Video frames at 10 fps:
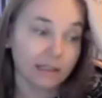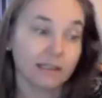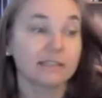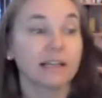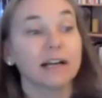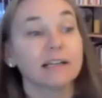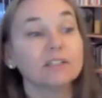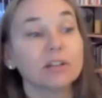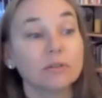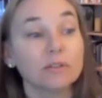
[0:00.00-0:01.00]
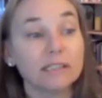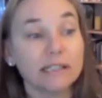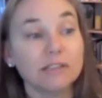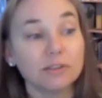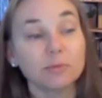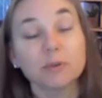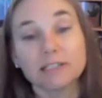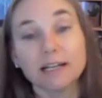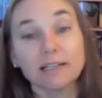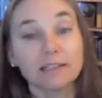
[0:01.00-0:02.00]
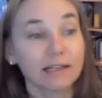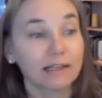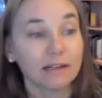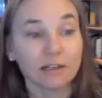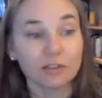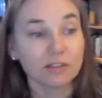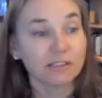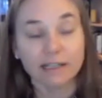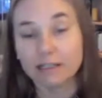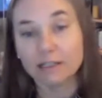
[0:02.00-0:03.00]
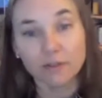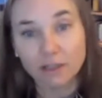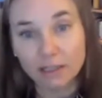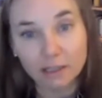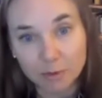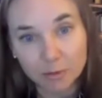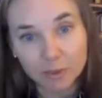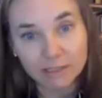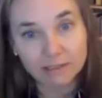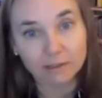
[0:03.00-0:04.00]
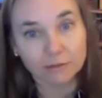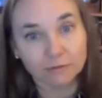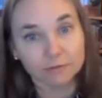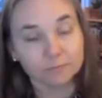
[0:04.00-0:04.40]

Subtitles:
is that I don't need to pretend I can understand everything about myself.